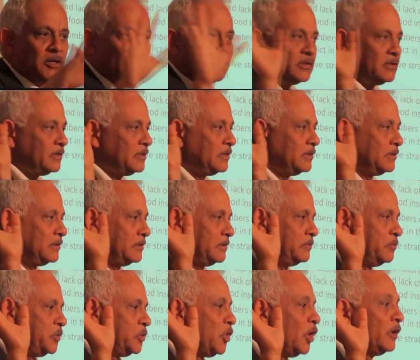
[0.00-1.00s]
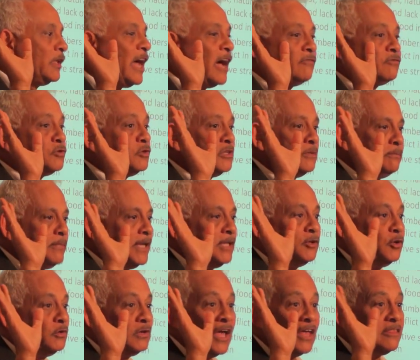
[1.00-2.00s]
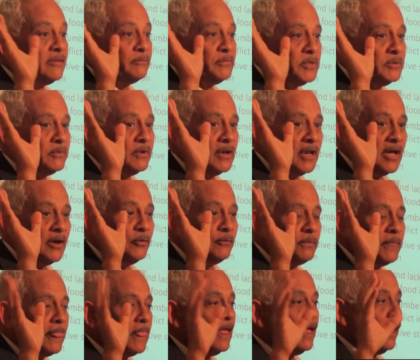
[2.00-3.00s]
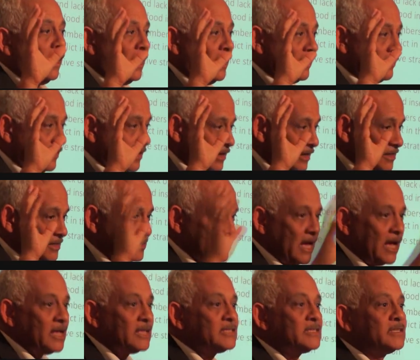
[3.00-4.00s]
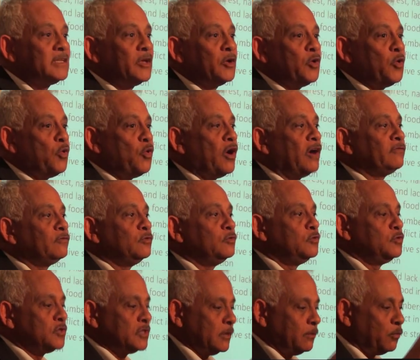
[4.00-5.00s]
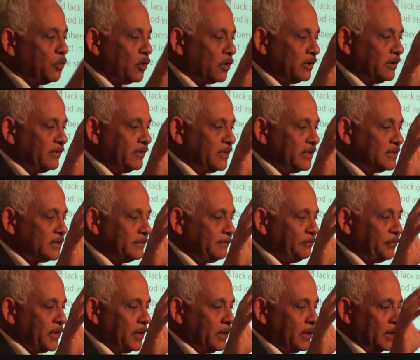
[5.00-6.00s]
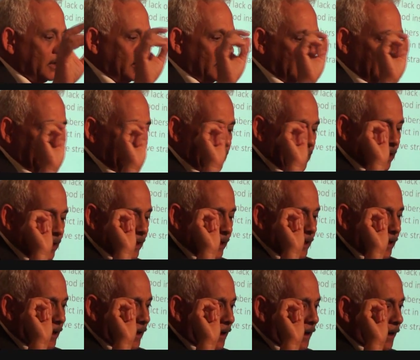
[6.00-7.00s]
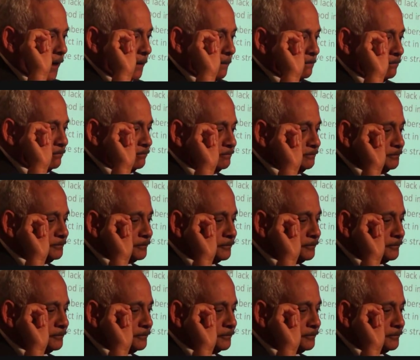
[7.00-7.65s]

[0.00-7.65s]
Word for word: not we don't have to depend on other people now. I think it's us who have to do some work on this. Um,